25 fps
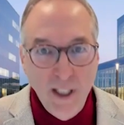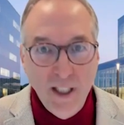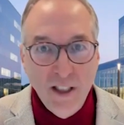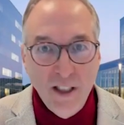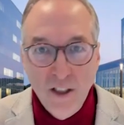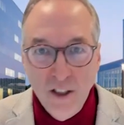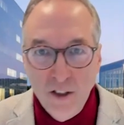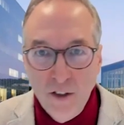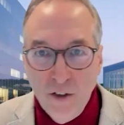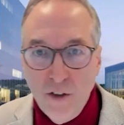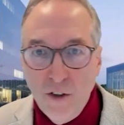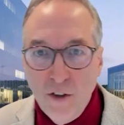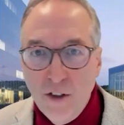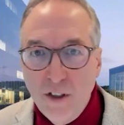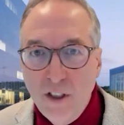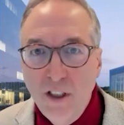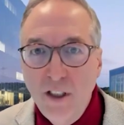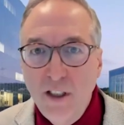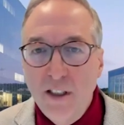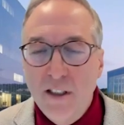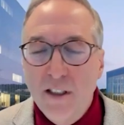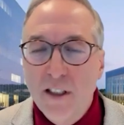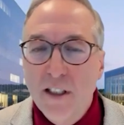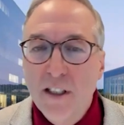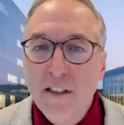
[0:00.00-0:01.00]
and other
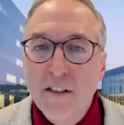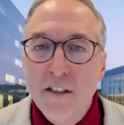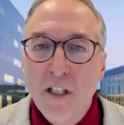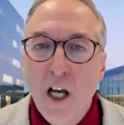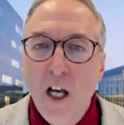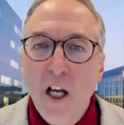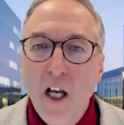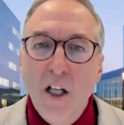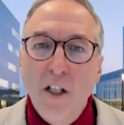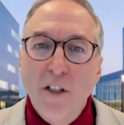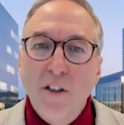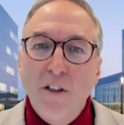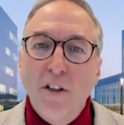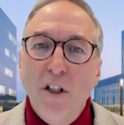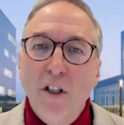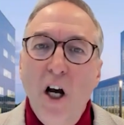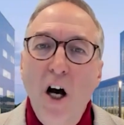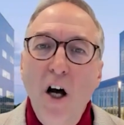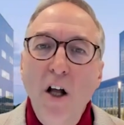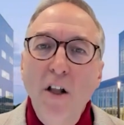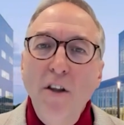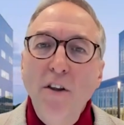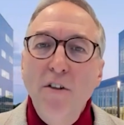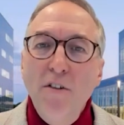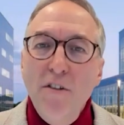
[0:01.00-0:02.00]
utilities, their
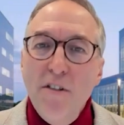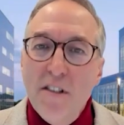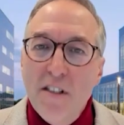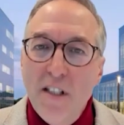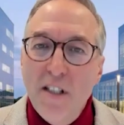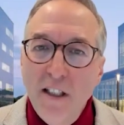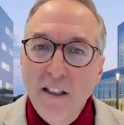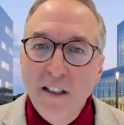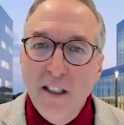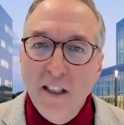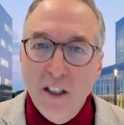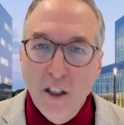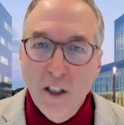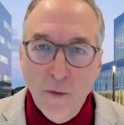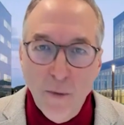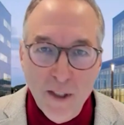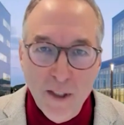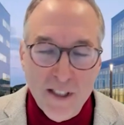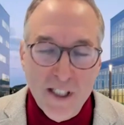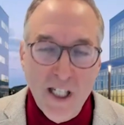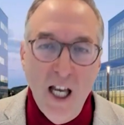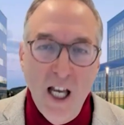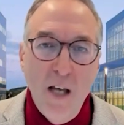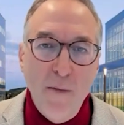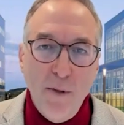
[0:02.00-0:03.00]
understanding of what's
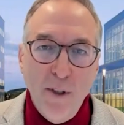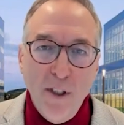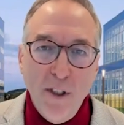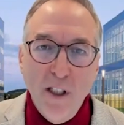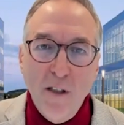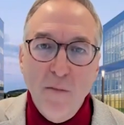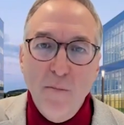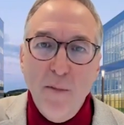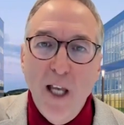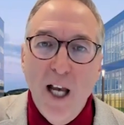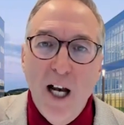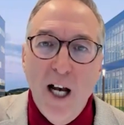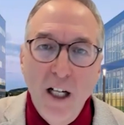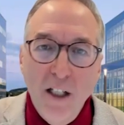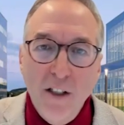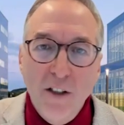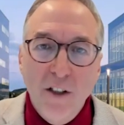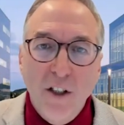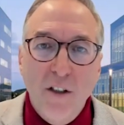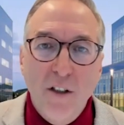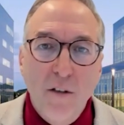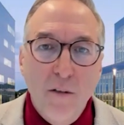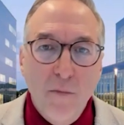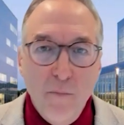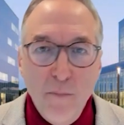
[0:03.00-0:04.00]
happening behind the
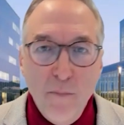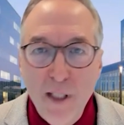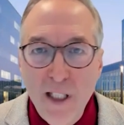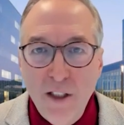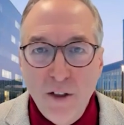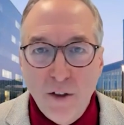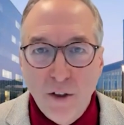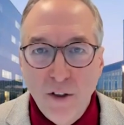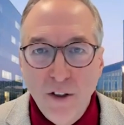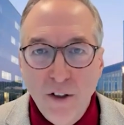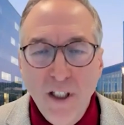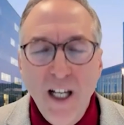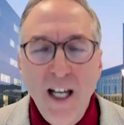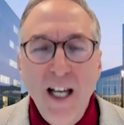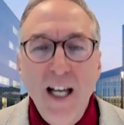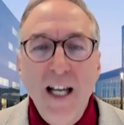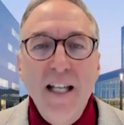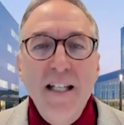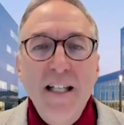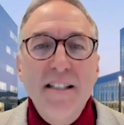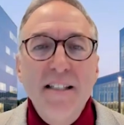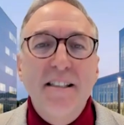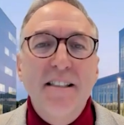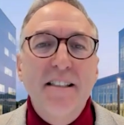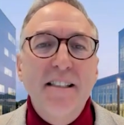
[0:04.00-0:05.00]
meter
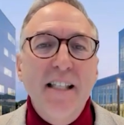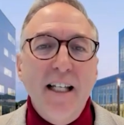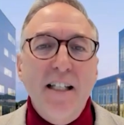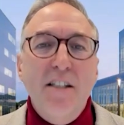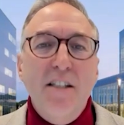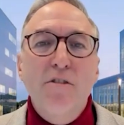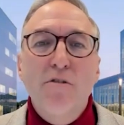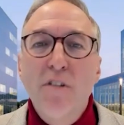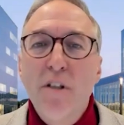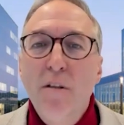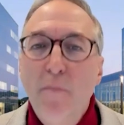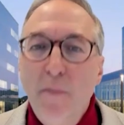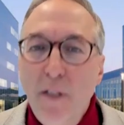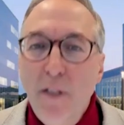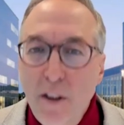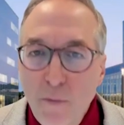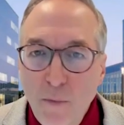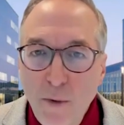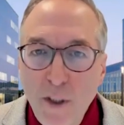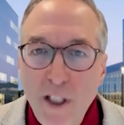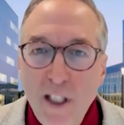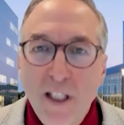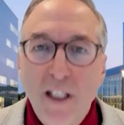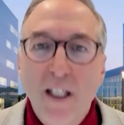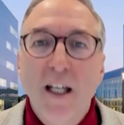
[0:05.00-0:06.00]
is extremely
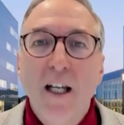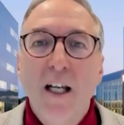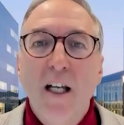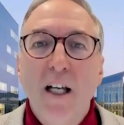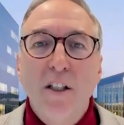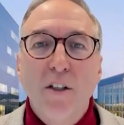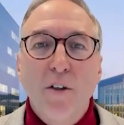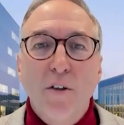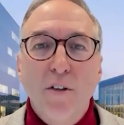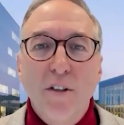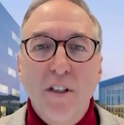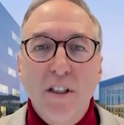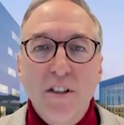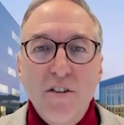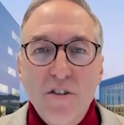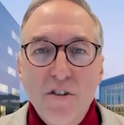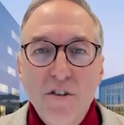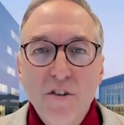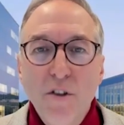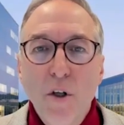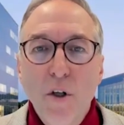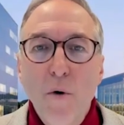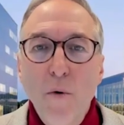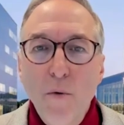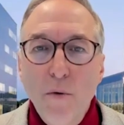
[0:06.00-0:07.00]
weak. Now, there's
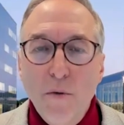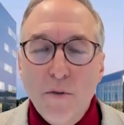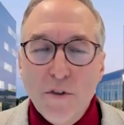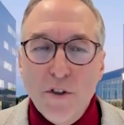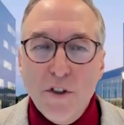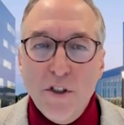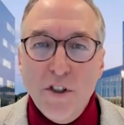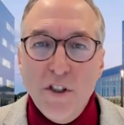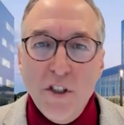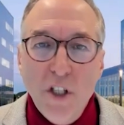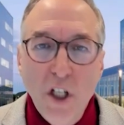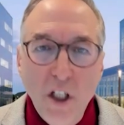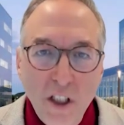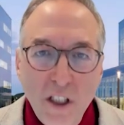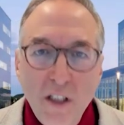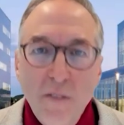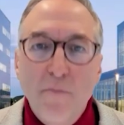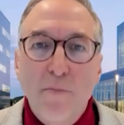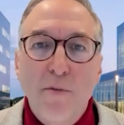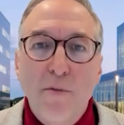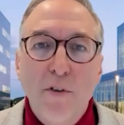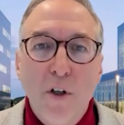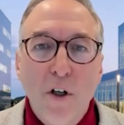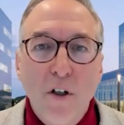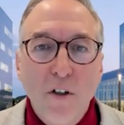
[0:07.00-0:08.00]
no solid
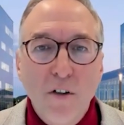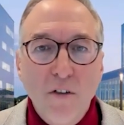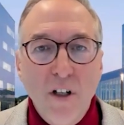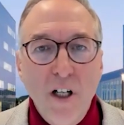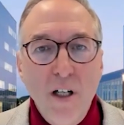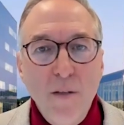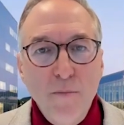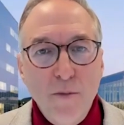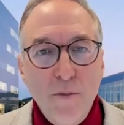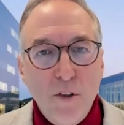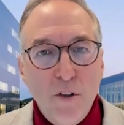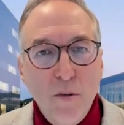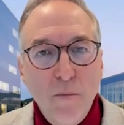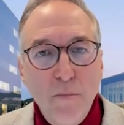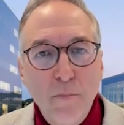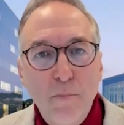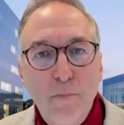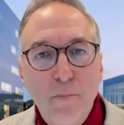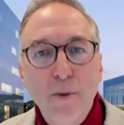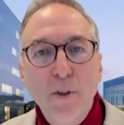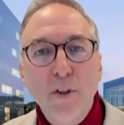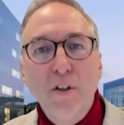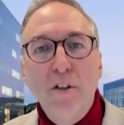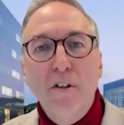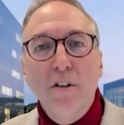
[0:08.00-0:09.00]
program to
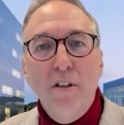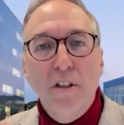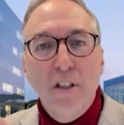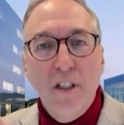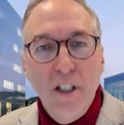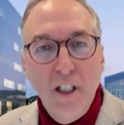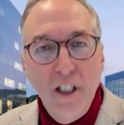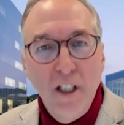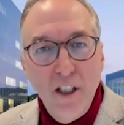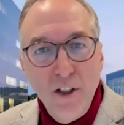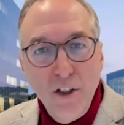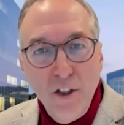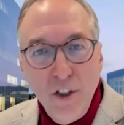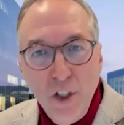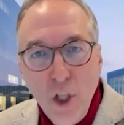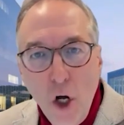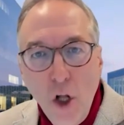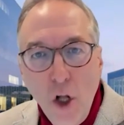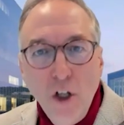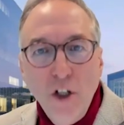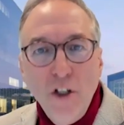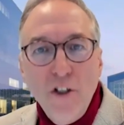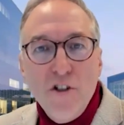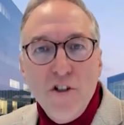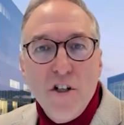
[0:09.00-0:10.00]
build
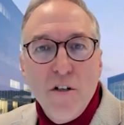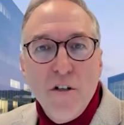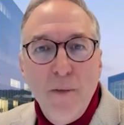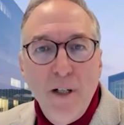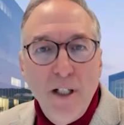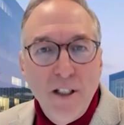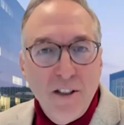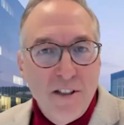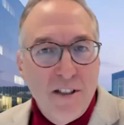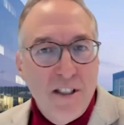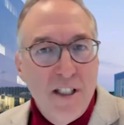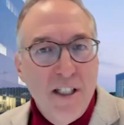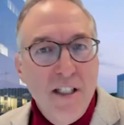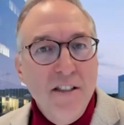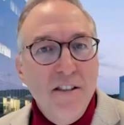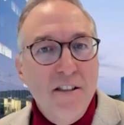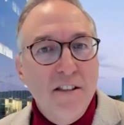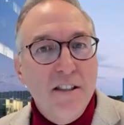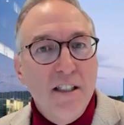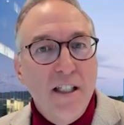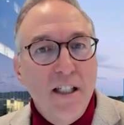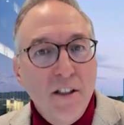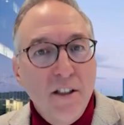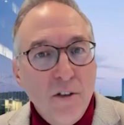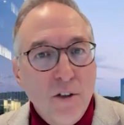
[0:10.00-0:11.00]
knowledge about this
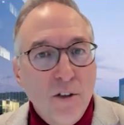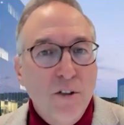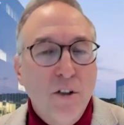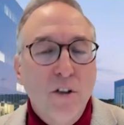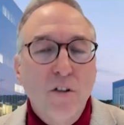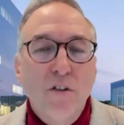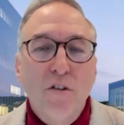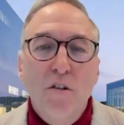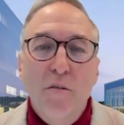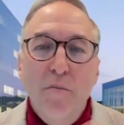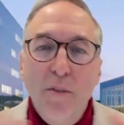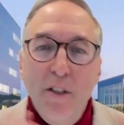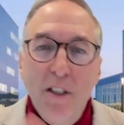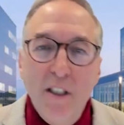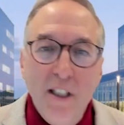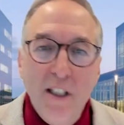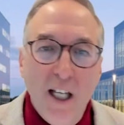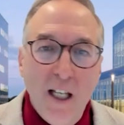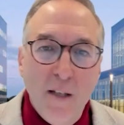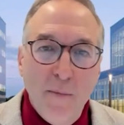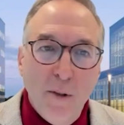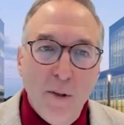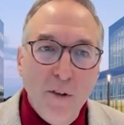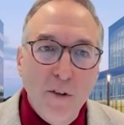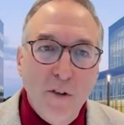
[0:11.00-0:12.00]
in order to be
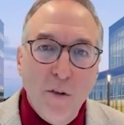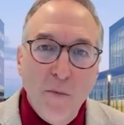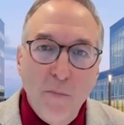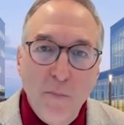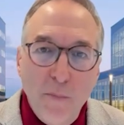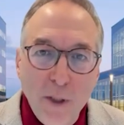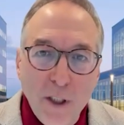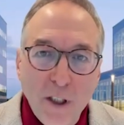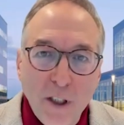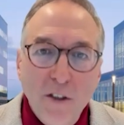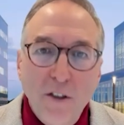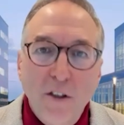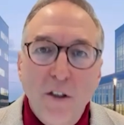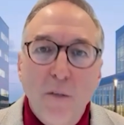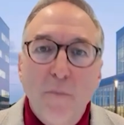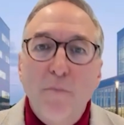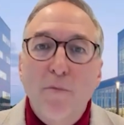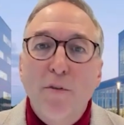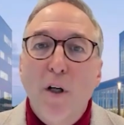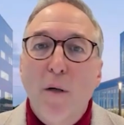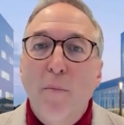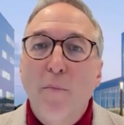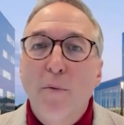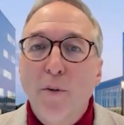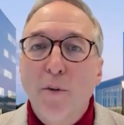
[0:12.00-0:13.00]
able to build the
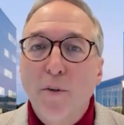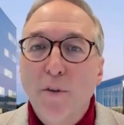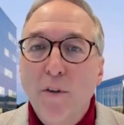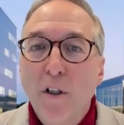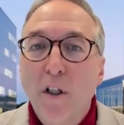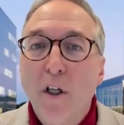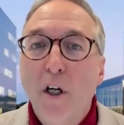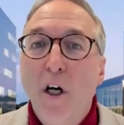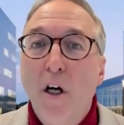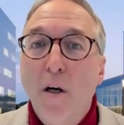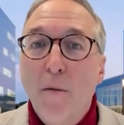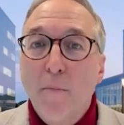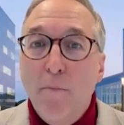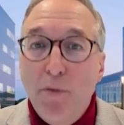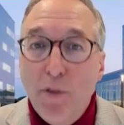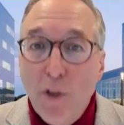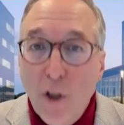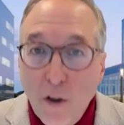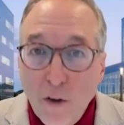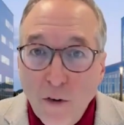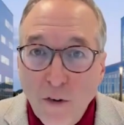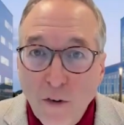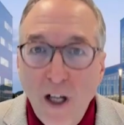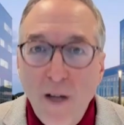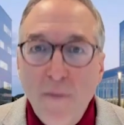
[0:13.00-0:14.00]
proper
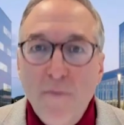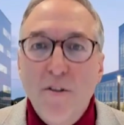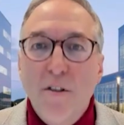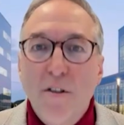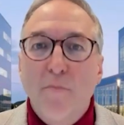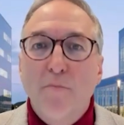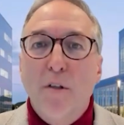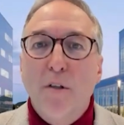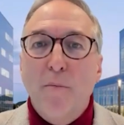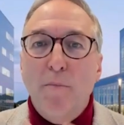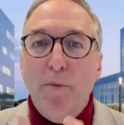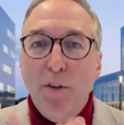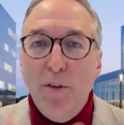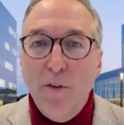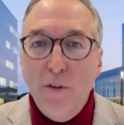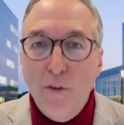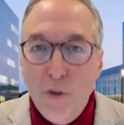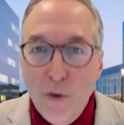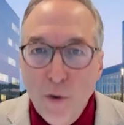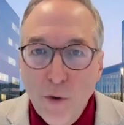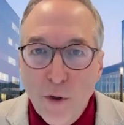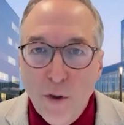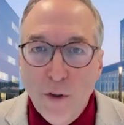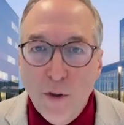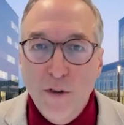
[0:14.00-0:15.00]
programs, the proper
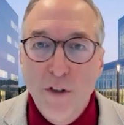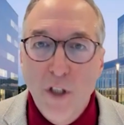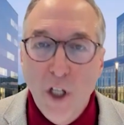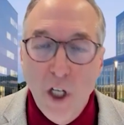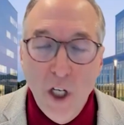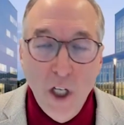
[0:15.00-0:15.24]
tools